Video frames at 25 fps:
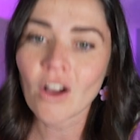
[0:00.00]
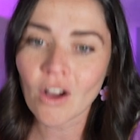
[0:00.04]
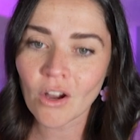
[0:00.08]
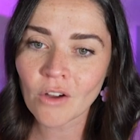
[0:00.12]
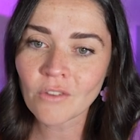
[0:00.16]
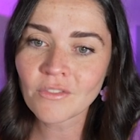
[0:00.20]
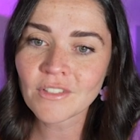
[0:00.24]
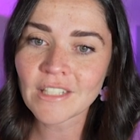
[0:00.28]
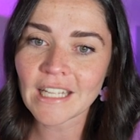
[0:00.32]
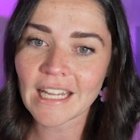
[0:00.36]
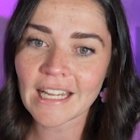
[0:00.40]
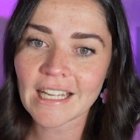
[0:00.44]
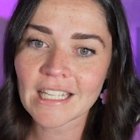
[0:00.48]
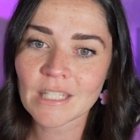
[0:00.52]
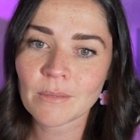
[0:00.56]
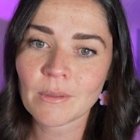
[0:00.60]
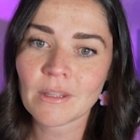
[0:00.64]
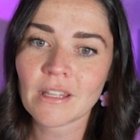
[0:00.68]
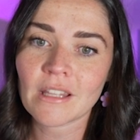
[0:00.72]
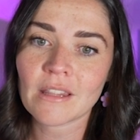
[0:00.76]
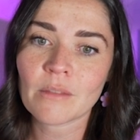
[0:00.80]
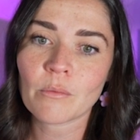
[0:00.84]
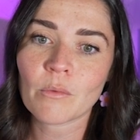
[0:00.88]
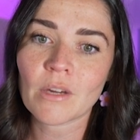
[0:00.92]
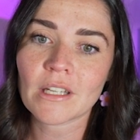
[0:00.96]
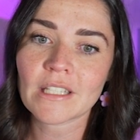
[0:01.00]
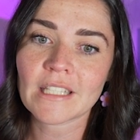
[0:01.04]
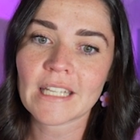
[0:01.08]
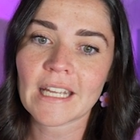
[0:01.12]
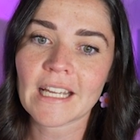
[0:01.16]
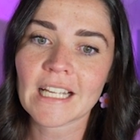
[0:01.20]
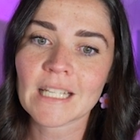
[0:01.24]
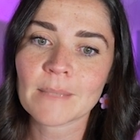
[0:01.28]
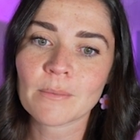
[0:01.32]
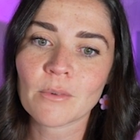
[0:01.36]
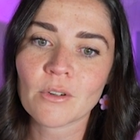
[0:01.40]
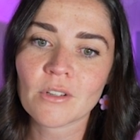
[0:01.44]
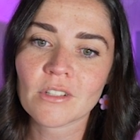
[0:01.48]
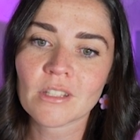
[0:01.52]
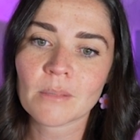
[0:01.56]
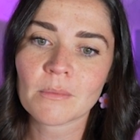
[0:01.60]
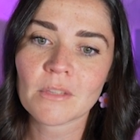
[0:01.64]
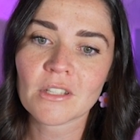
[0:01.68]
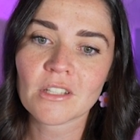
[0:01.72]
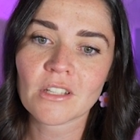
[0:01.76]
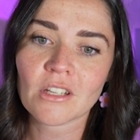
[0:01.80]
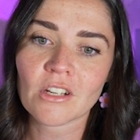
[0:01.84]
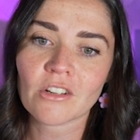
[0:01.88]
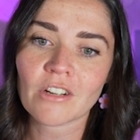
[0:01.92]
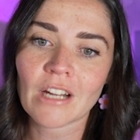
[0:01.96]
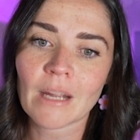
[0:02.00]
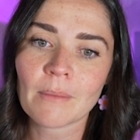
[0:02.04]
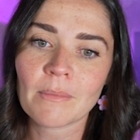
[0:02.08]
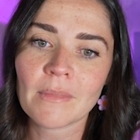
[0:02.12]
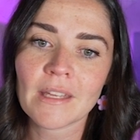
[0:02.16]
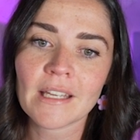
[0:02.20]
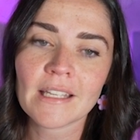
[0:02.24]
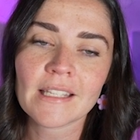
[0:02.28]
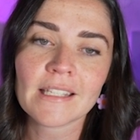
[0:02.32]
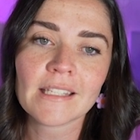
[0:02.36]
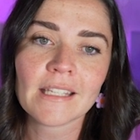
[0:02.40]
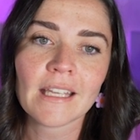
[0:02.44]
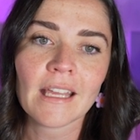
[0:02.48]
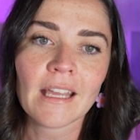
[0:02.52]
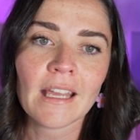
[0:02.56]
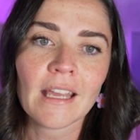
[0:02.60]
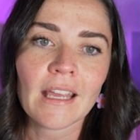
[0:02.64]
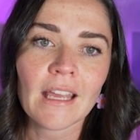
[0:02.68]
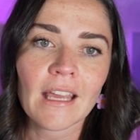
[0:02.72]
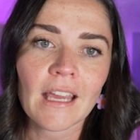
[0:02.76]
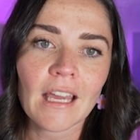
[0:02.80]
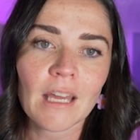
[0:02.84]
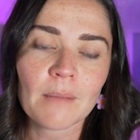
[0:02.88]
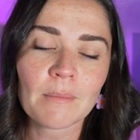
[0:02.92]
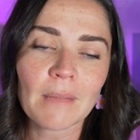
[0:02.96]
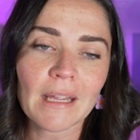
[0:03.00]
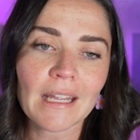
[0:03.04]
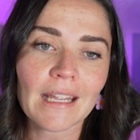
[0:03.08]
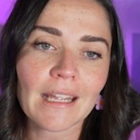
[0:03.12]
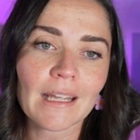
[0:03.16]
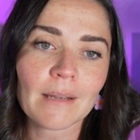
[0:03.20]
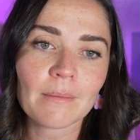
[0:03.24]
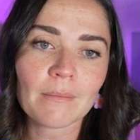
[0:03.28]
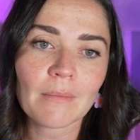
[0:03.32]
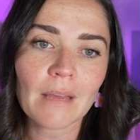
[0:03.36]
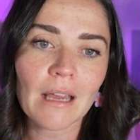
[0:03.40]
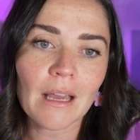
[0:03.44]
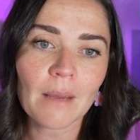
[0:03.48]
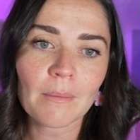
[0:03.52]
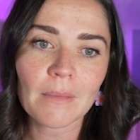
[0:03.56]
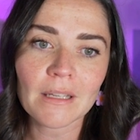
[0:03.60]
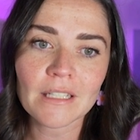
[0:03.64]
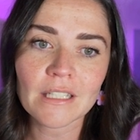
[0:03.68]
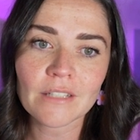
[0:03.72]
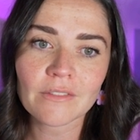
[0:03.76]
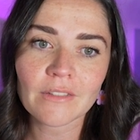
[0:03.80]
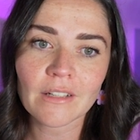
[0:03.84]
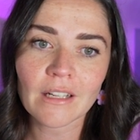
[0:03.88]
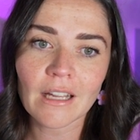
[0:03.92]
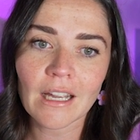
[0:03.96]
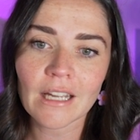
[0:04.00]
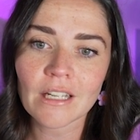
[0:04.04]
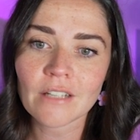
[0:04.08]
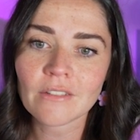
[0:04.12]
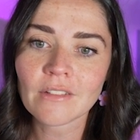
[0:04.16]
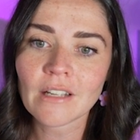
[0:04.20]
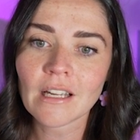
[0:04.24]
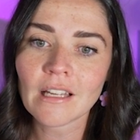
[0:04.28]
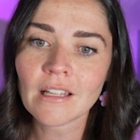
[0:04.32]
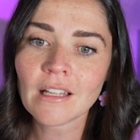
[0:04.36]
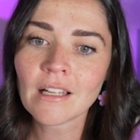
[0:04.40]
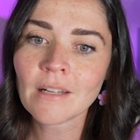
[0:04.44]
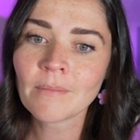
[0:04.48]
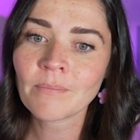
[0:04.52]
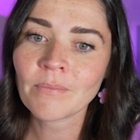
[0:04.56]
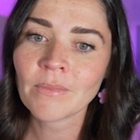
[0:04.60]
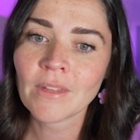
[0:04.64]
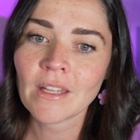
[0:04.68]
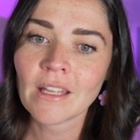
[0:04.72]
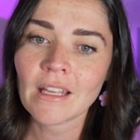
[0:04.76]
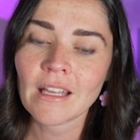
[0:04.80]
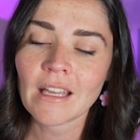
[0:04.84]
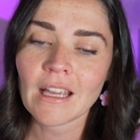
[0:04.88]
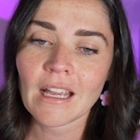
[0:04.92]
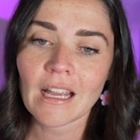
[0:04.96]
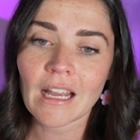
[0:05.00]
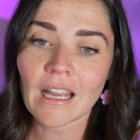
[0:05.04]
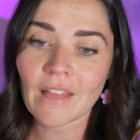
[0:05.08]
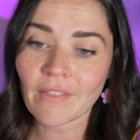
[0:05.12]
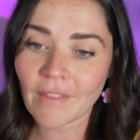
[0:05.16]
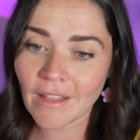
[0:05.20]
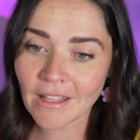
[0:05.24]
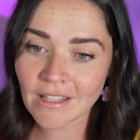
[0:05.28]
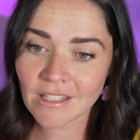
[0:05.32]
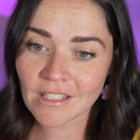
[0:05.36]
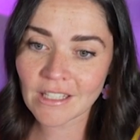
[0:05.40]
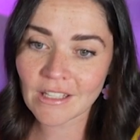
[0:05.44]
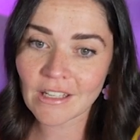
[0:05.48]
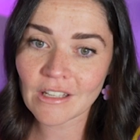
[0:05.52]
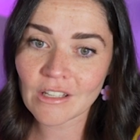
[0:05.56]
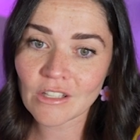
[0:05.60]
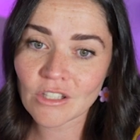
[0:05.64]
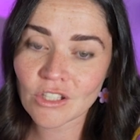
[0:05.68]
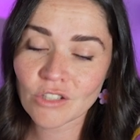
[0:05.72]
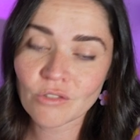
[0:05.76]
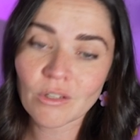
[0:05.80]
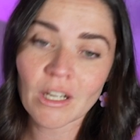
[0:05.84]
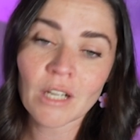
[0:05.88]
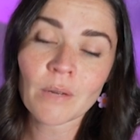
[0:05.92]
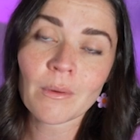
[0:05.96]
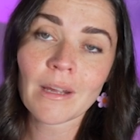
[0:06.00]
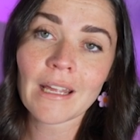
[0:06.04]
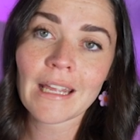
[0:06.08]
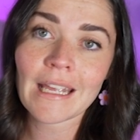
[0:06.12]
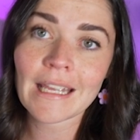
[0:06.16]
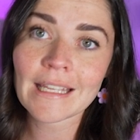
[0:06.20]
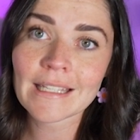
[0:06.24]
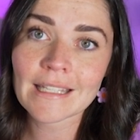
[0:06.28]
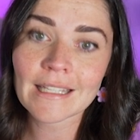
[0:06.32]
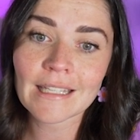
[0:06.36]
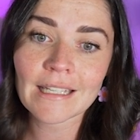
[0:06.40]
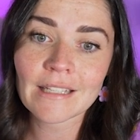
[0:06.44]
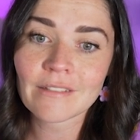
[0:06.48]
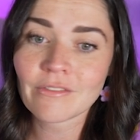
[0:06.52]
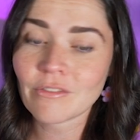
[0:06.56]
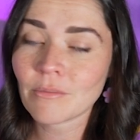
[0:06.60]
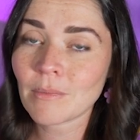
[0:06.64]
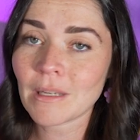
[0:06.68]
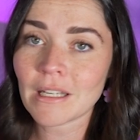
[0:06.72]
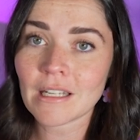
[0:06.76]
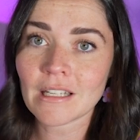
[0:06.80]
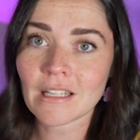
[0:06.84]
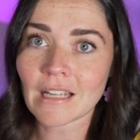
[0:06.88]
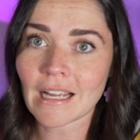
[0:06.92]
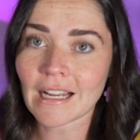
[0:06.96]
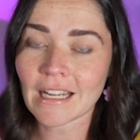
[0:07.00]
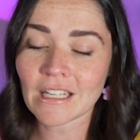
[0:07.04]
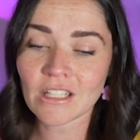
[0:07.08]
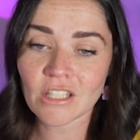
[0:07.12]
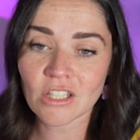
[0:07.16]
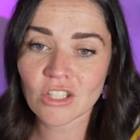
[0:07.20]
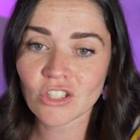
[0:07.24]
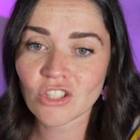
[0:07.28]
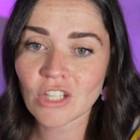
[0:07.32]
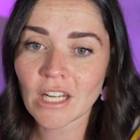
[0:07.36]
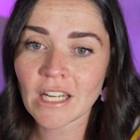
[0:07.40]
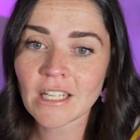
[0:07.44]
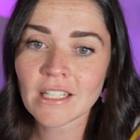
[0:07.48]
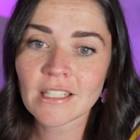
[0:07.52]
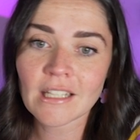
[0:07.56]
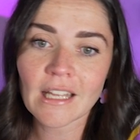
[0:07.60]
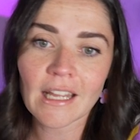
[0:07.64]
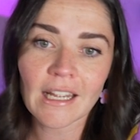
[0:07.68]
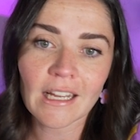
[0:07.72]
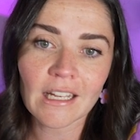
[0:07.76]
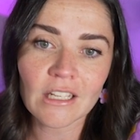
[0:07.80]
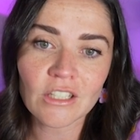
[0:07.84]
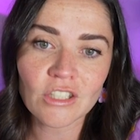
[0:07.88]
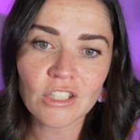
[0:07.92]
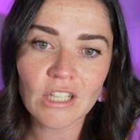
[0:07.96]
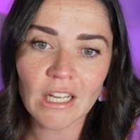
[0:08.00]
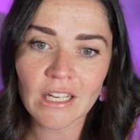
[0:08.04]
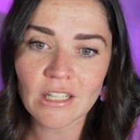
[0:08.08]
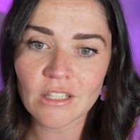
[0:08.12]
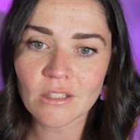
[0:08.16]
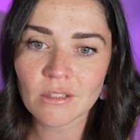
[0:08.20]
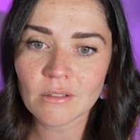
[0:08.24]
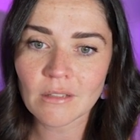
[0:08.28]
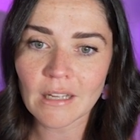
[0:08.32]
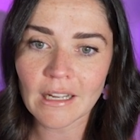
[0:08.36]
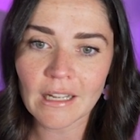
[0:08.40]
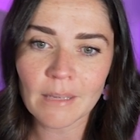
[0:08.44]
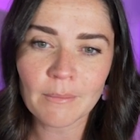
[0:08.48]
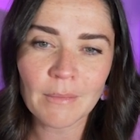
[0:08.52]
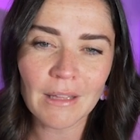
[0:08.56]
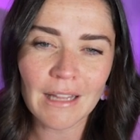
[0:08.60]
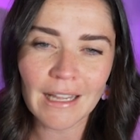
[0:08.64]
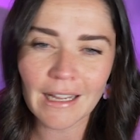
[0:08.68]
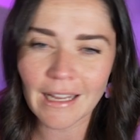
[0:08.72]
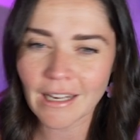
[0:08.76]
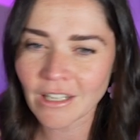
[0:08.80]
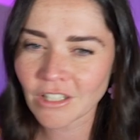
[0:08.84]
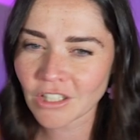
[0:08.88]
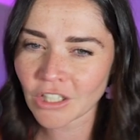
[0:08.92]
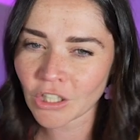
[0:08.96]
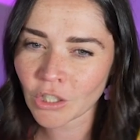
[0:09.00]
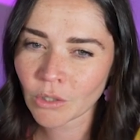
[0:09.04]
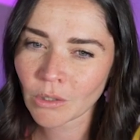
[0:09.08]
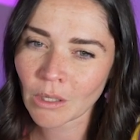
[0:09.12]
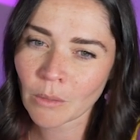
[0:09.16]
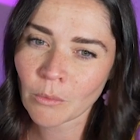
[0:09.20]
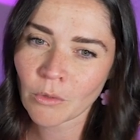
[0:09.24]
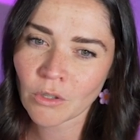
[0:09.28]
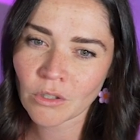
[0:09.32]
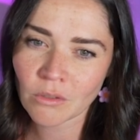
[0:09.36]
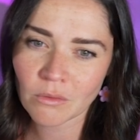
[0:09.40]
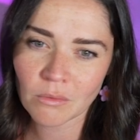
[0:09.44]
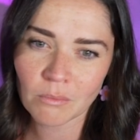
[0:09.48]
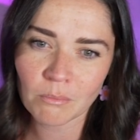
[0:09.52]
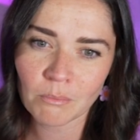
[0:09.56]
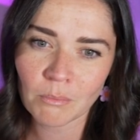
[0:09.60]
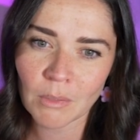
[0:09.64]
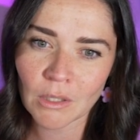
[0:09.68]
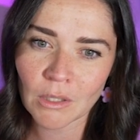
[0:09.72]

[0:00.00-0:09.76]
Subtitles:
of text within the one text box. I'm just going to grab this and make it a different kind of color. And that's straight away easily for me to, I can just change that. I can be like, actually, no, I want